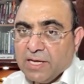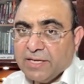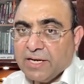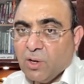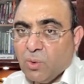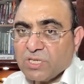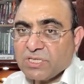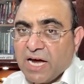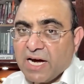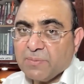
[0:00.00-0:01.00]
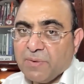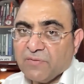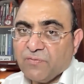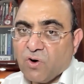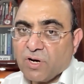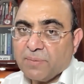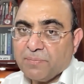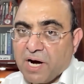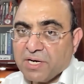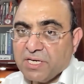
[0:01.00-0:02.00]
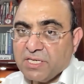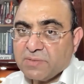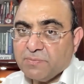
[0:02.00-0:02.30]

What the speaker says: Then oversight by foreign parties